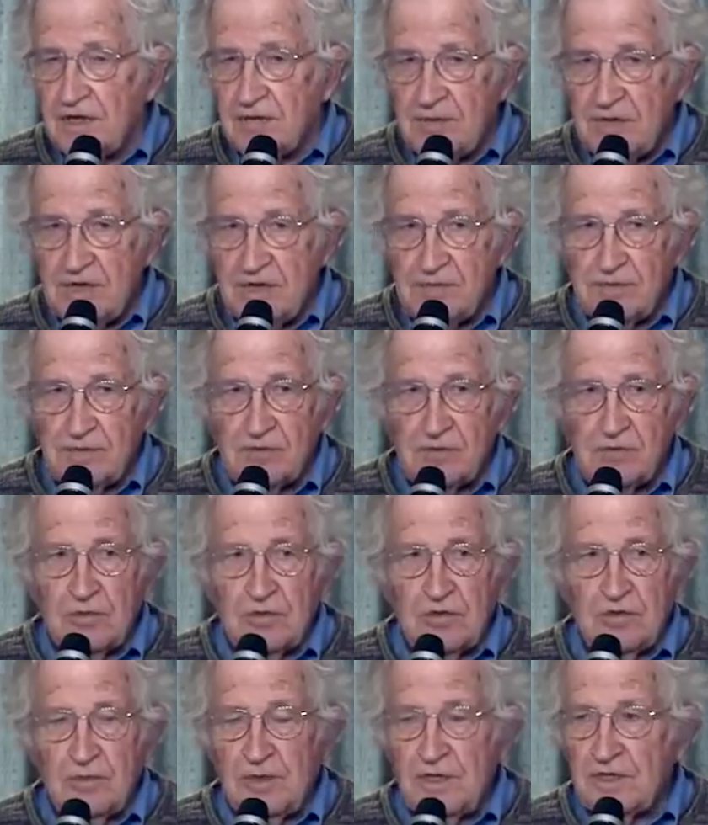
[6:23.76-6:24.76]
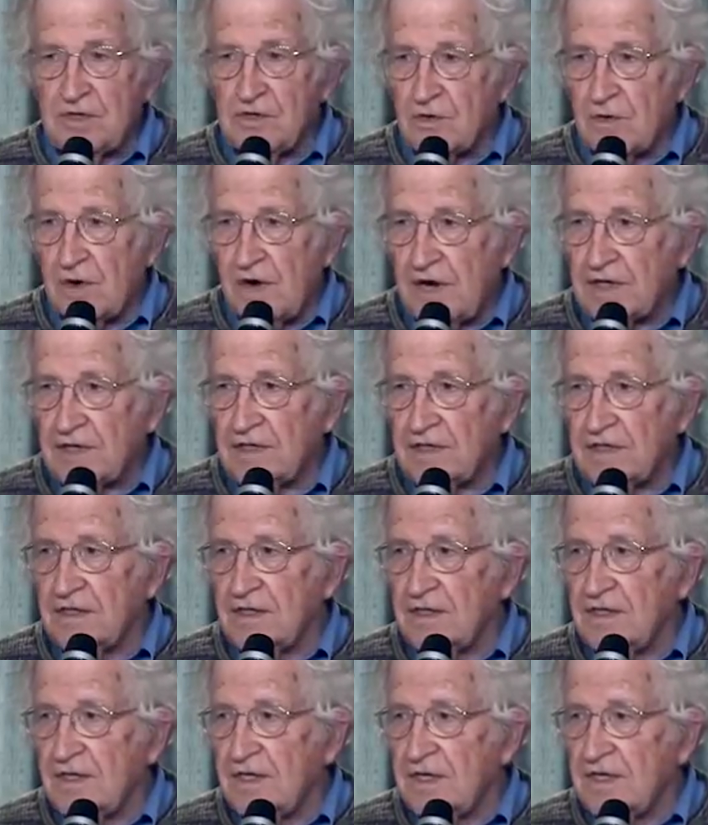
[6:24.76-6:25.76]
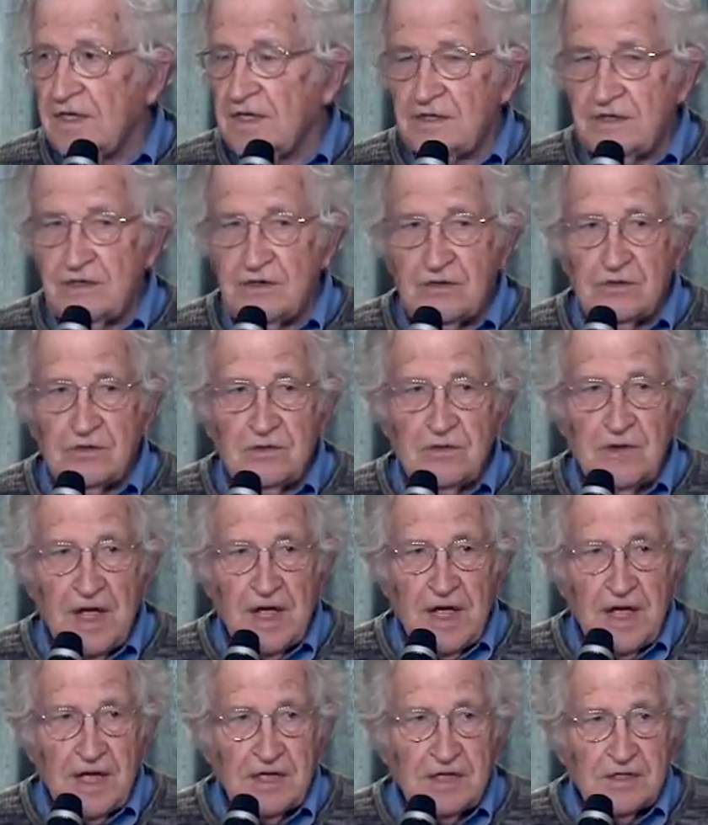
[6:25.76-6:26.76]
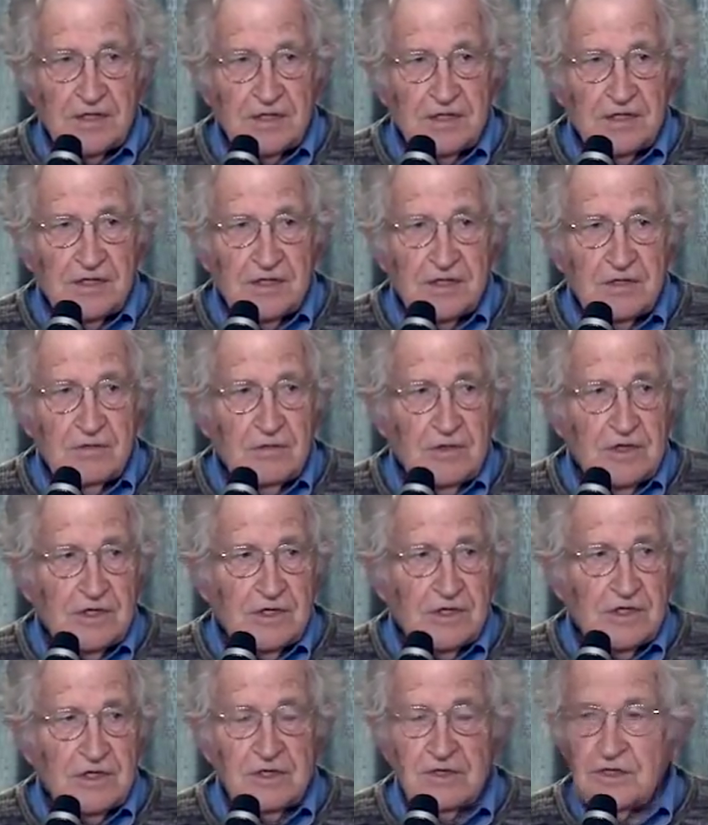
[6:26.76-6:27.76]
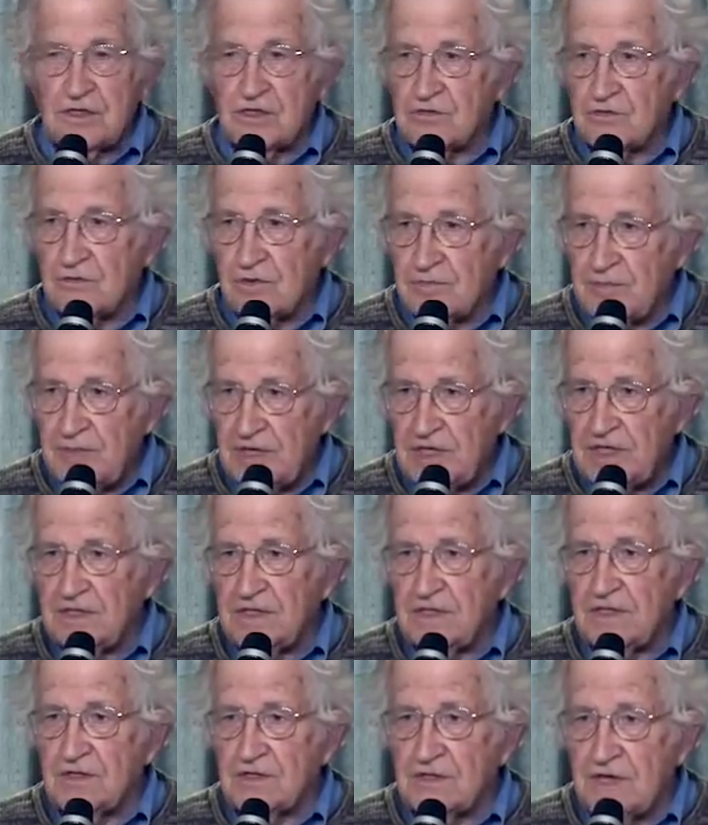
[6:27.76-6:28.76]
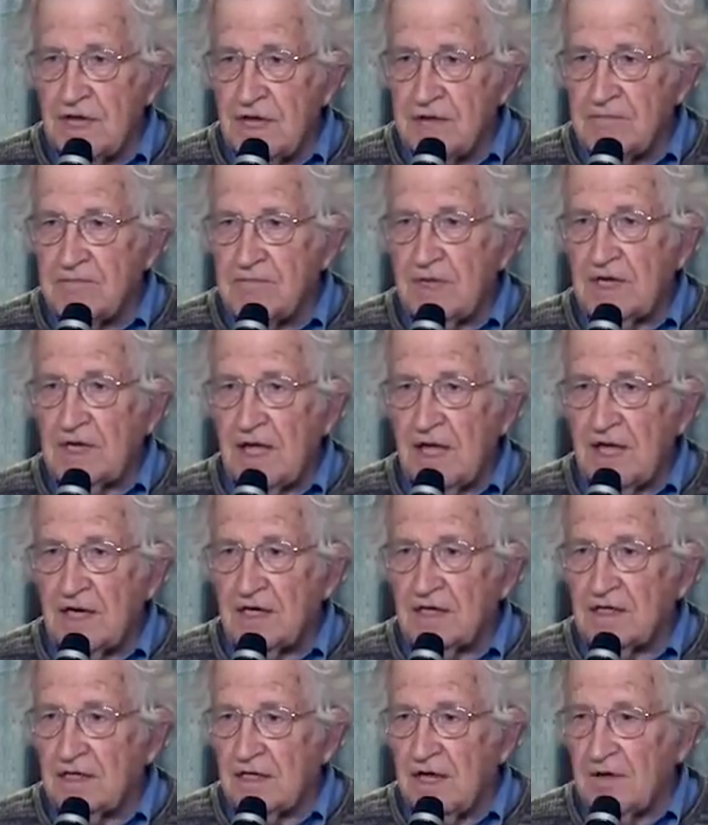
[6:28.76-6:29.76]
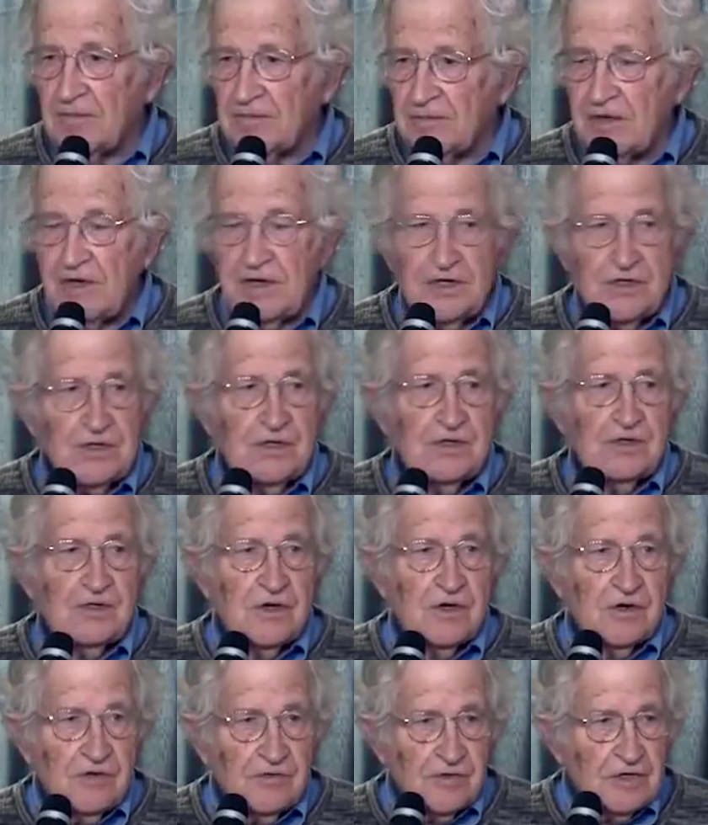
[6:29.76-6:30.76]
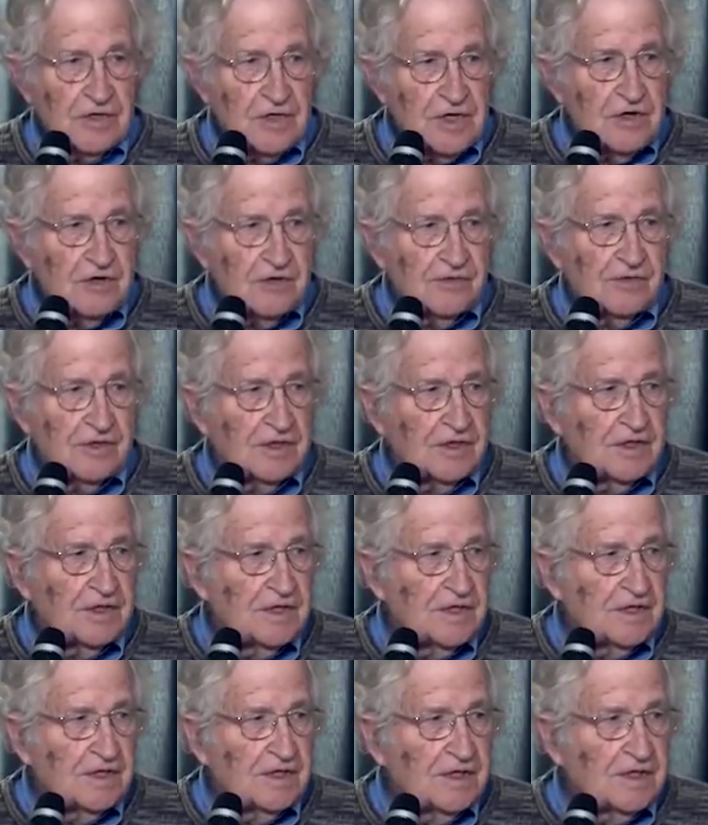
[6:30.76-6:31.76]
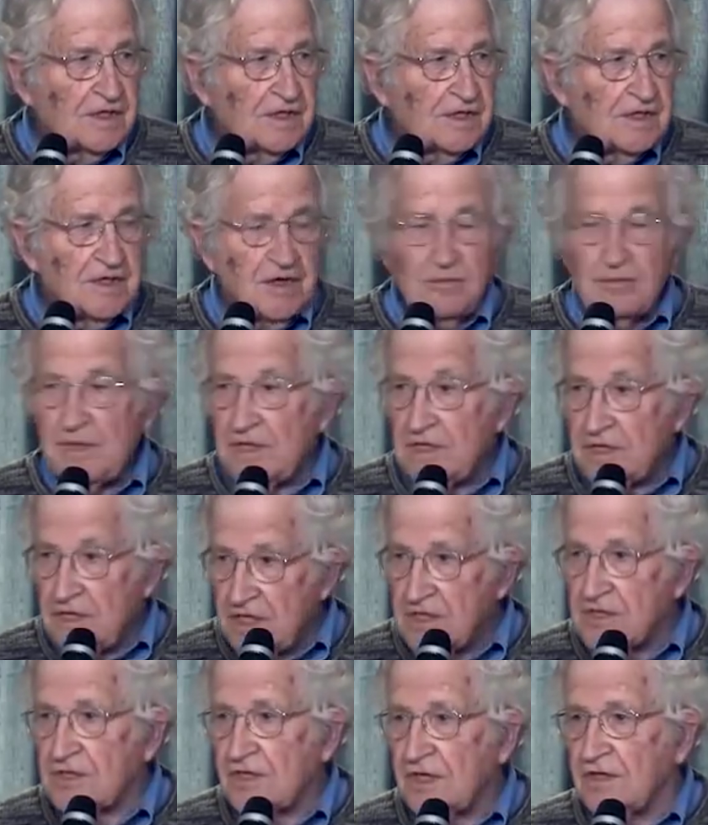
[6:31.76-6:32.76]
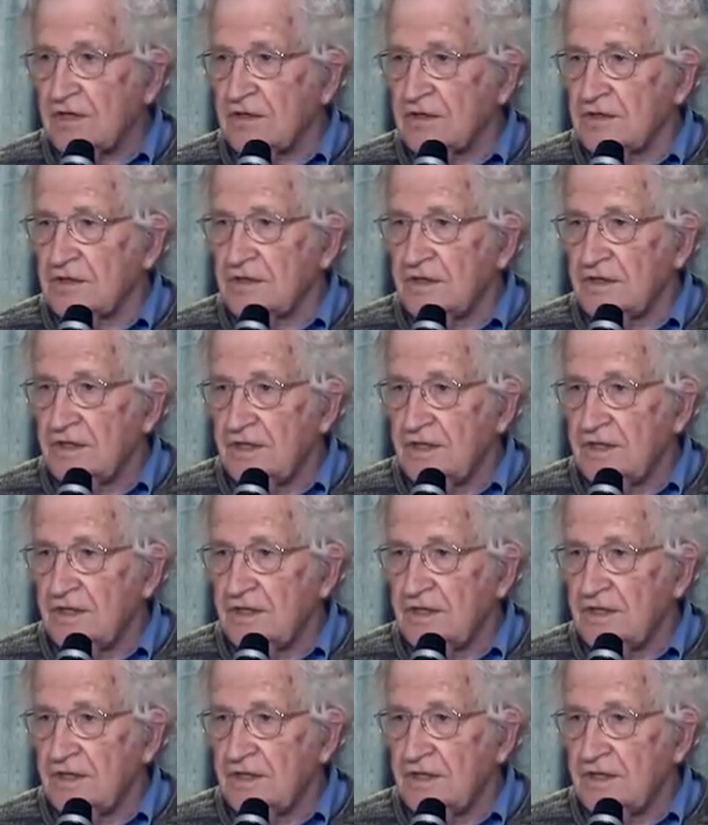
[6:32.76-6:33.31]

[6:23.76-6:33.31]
people will be directed to actions in which they'll just repeat the same mechanical operations over and over. They'll be de-skilled.